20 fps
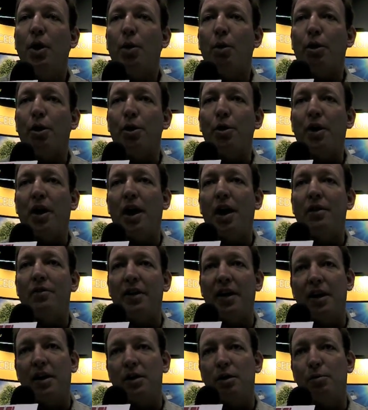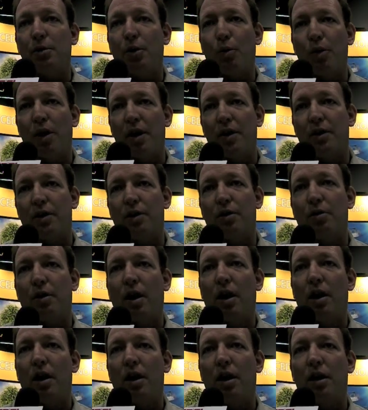where you have inclement weather
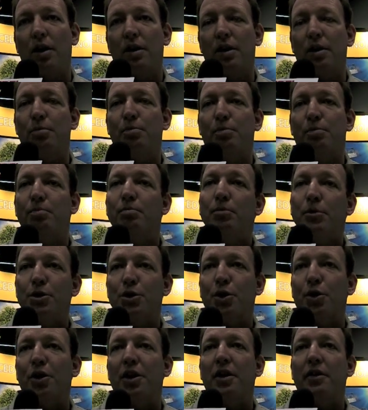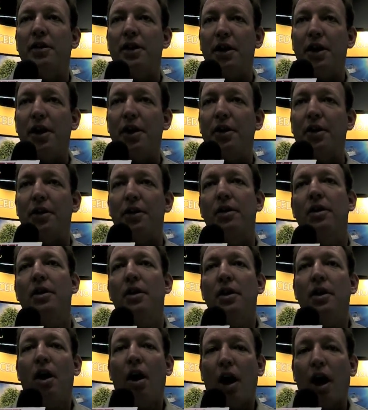uh, a good majority of the year,
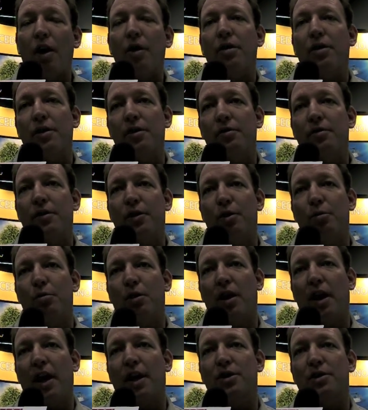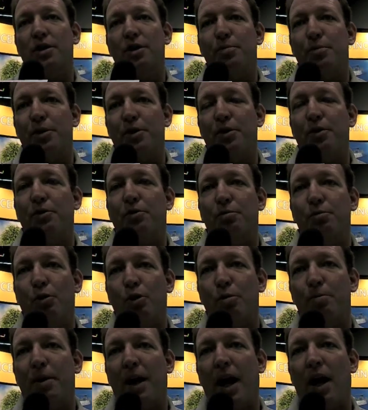our thin film will actually produce
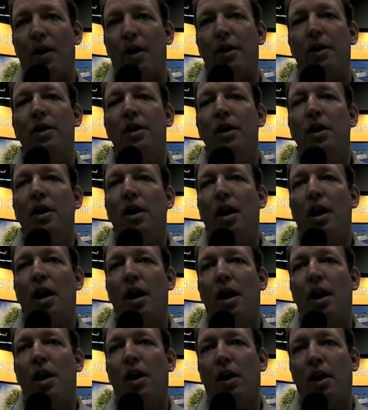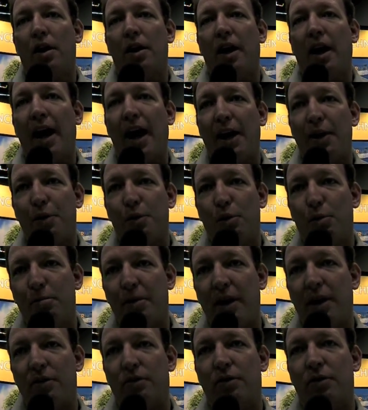more power uh, on an annual
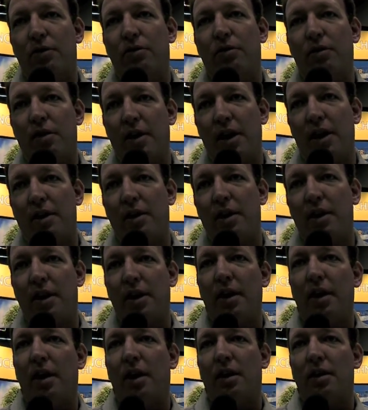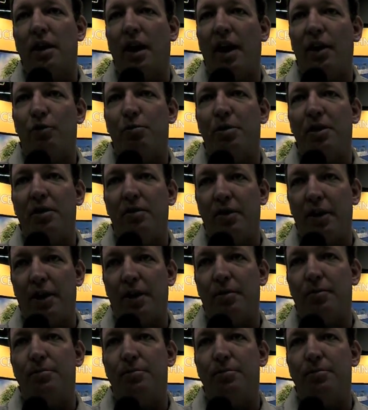basis than the uh, glass PV.